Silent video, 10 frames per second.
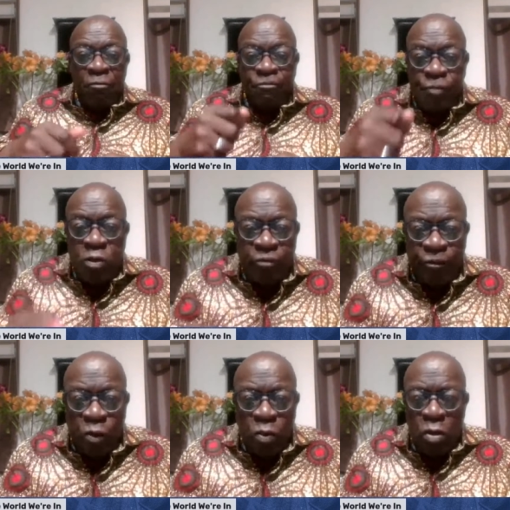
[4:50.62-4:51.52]
vote
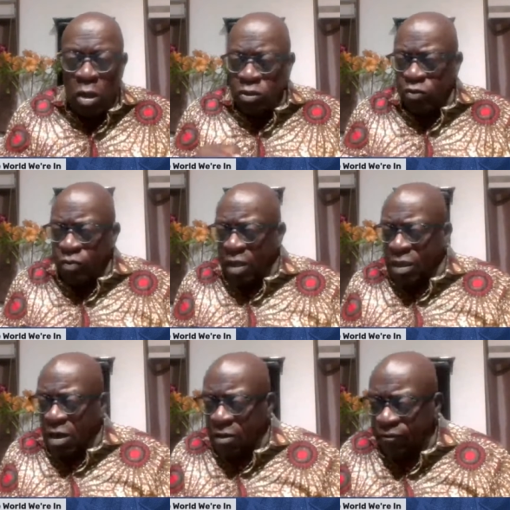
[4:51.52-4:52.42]
for to run
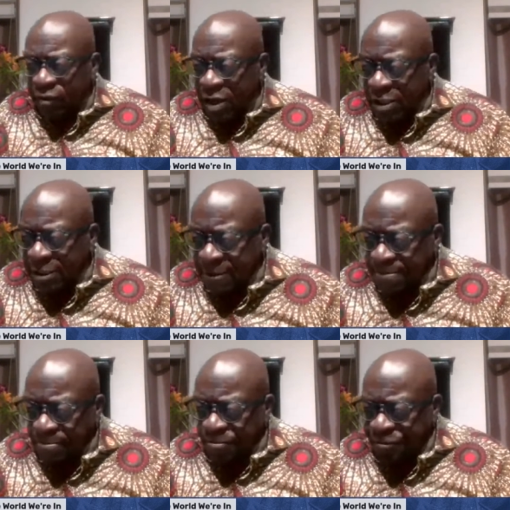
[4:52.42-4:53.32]
our affairs.
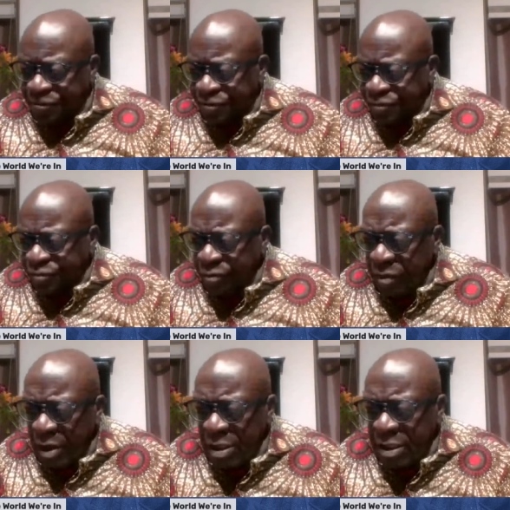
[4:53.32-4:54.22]

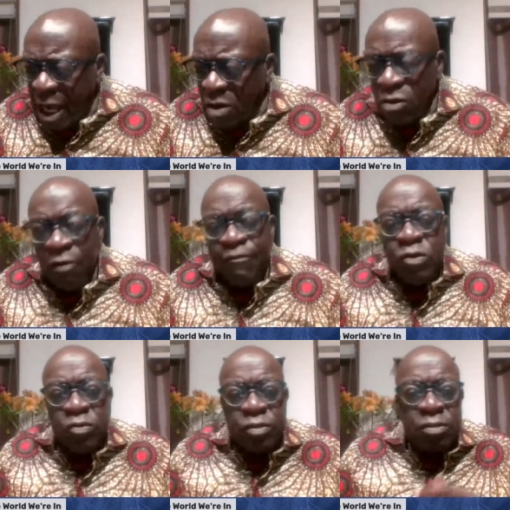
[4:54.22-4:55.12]
Now, Of
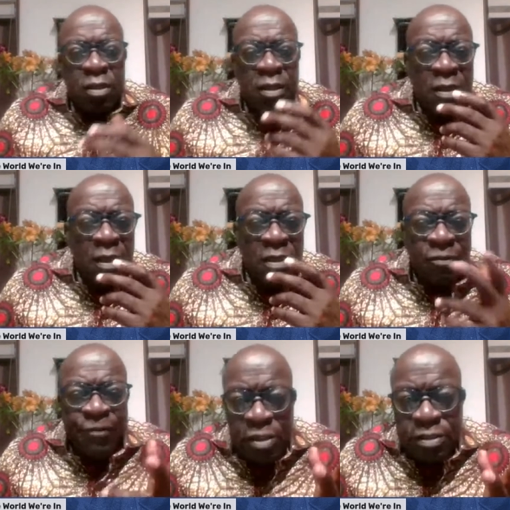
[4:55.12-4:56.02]
course,
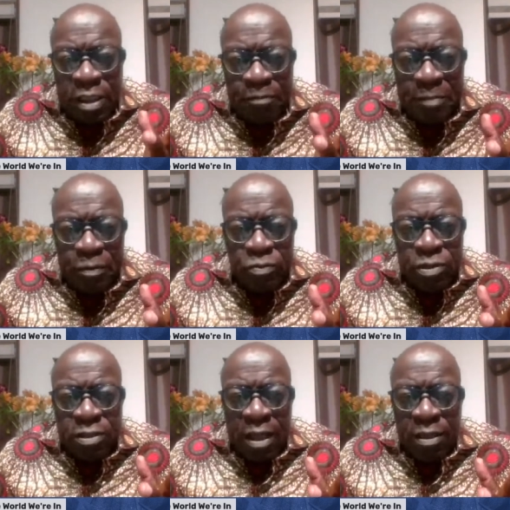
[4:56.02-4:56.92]
the first thing people will
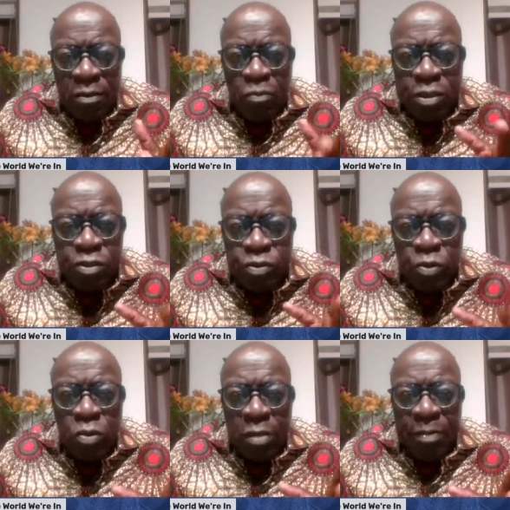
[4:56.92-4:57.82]
say when you
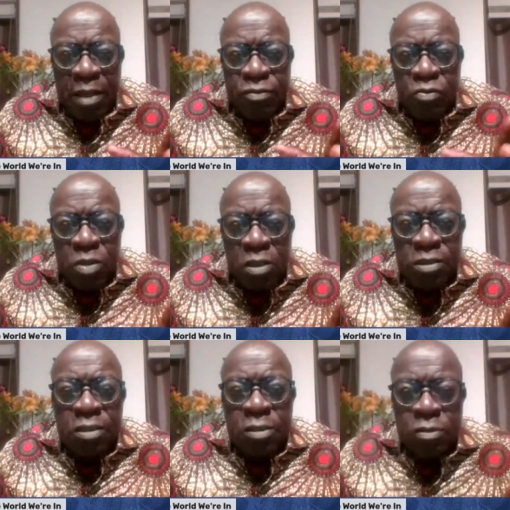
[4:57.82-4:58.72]
talk about the
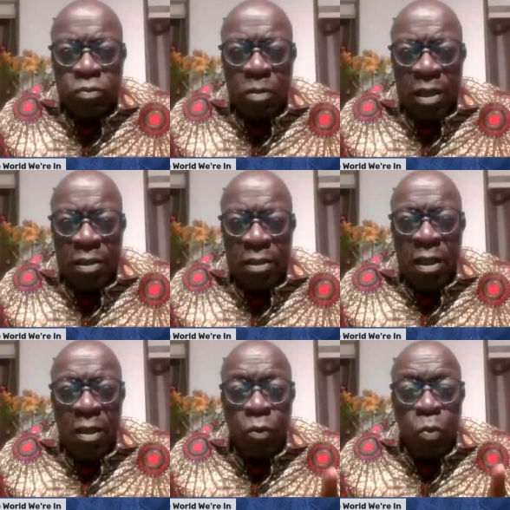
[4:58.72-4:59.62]
world in this way,
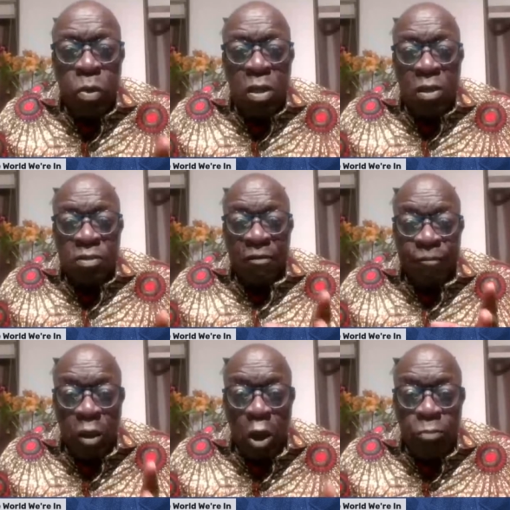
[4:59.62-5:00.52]
the world
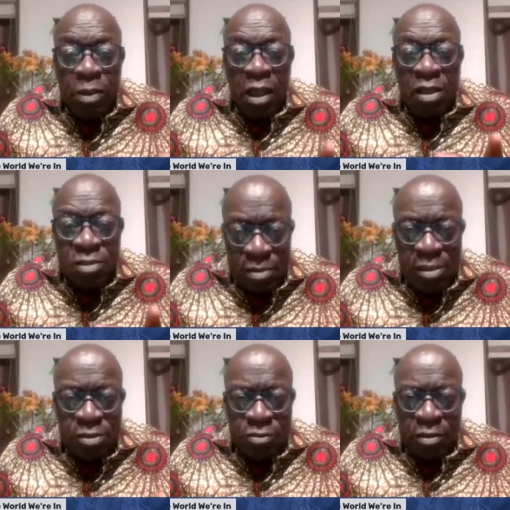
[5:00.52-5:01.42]
of globalized
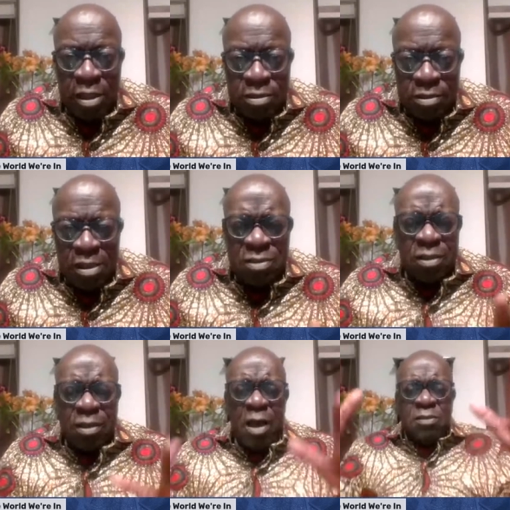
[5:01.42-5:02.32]
interests, is
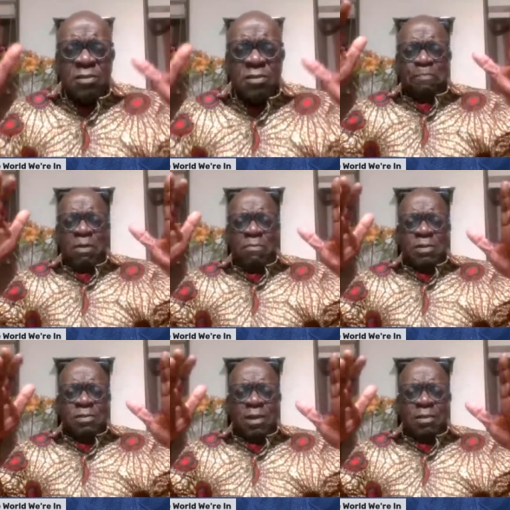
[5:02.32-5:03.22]

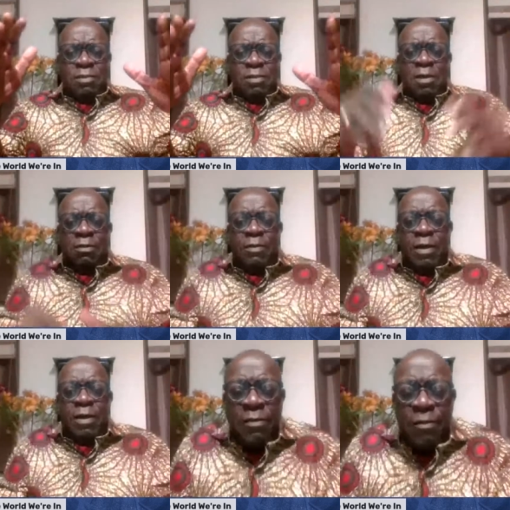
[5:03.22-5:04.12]
conspiracy
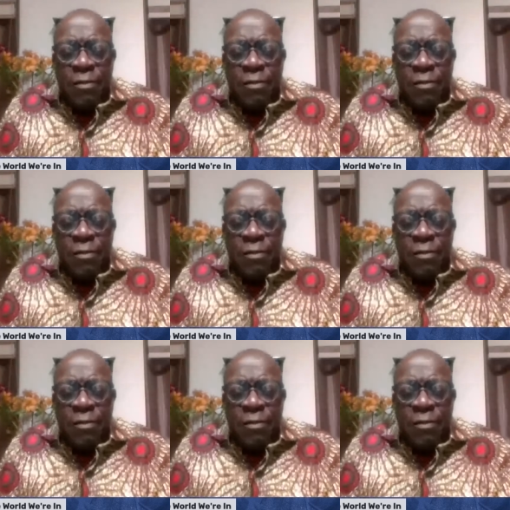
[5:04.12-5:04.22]
theory.